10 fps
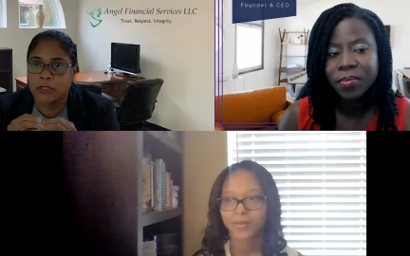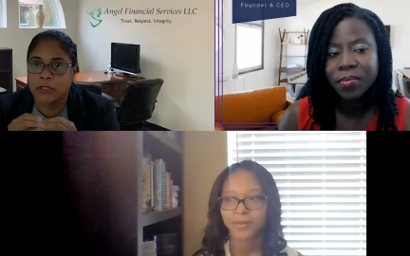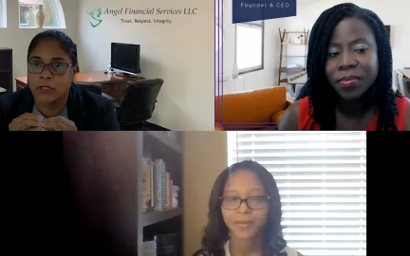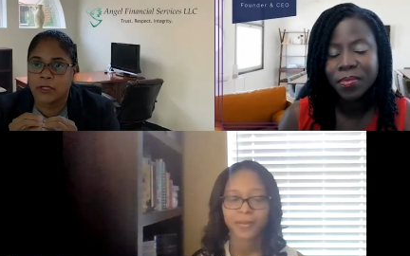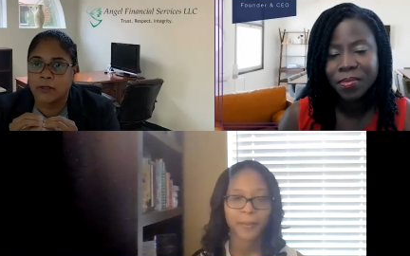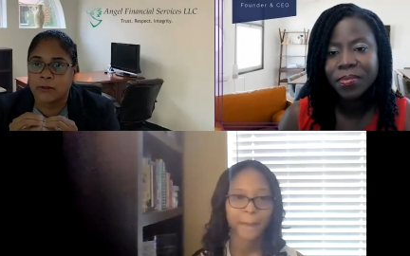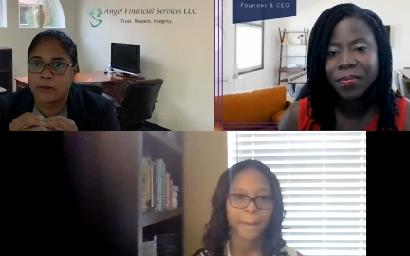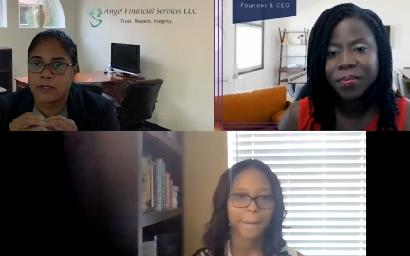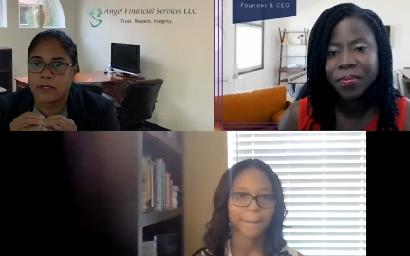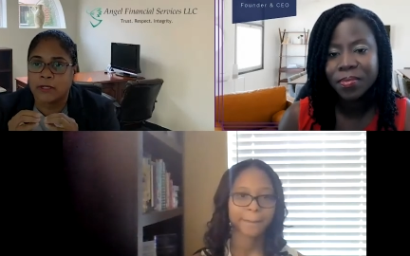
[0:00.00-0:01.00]
Speaker 1: uh,
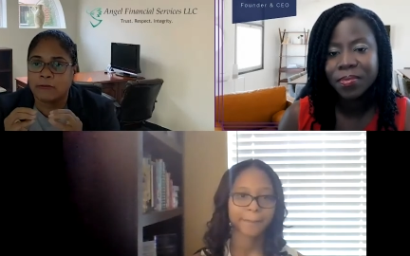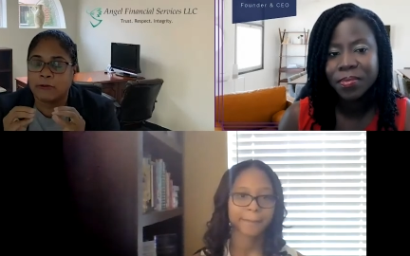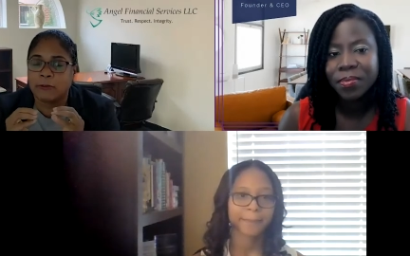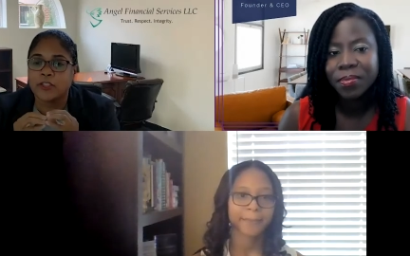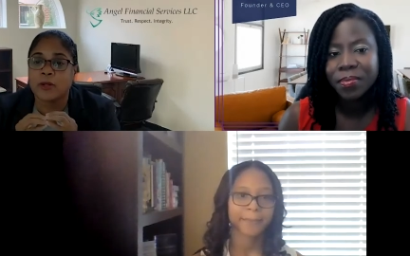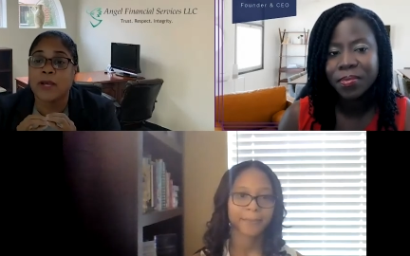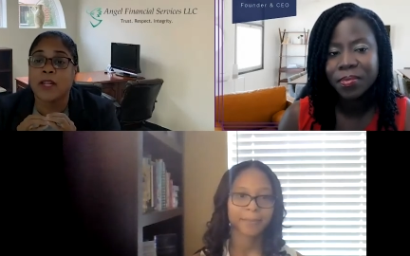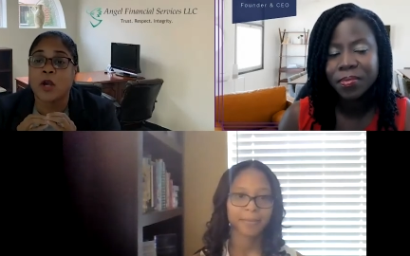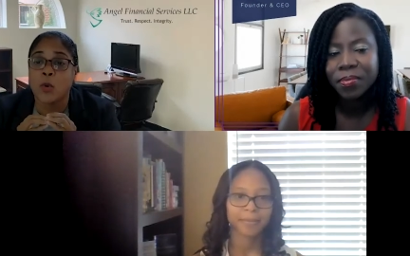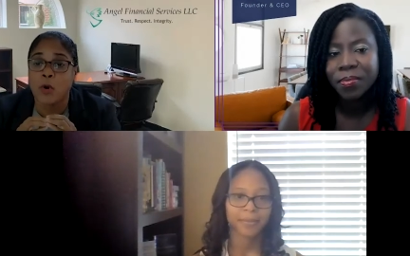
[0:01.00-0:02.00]
information
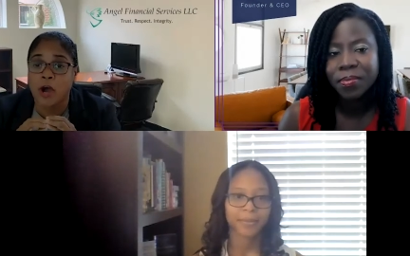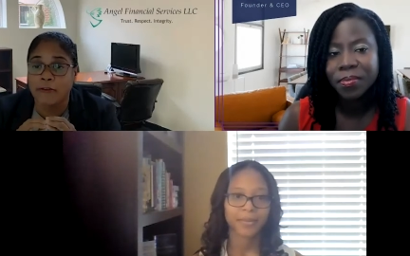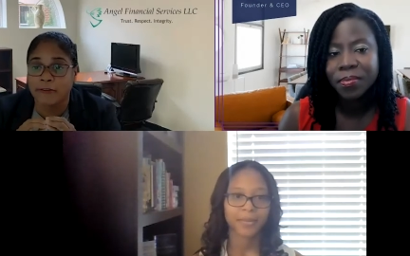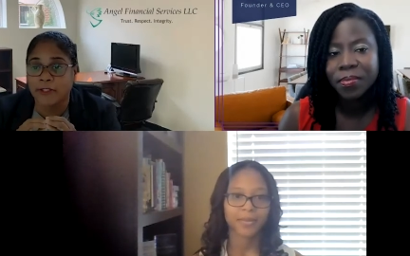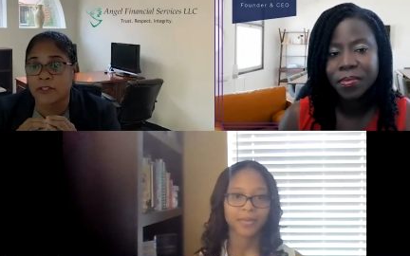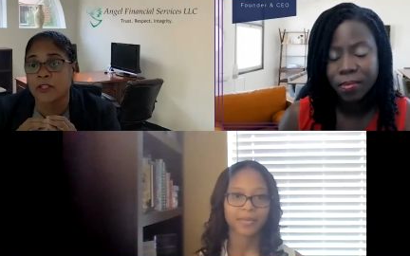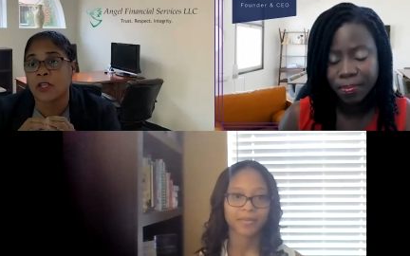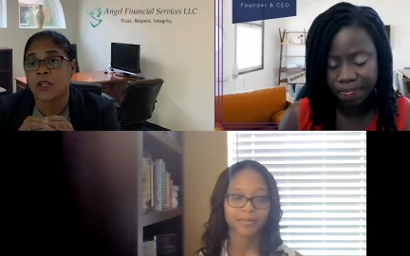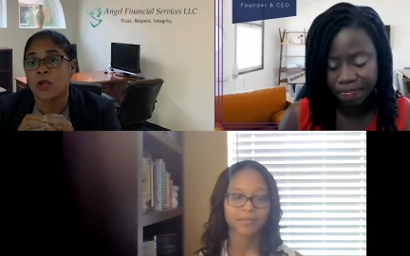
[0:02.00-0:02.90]
about home office.